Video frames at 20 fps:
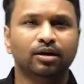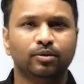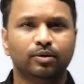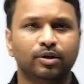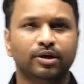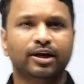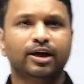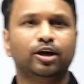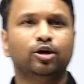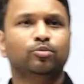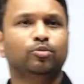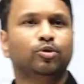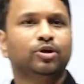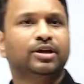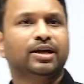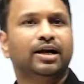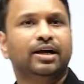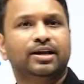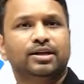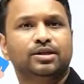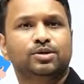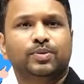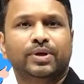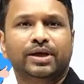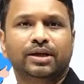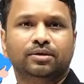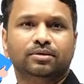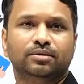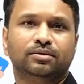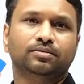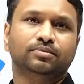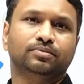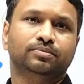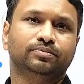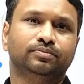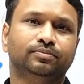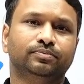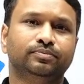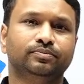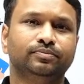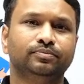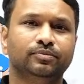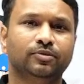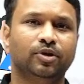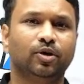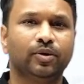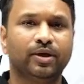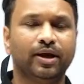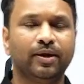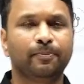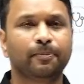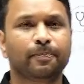We'll try to put that as well. Okay.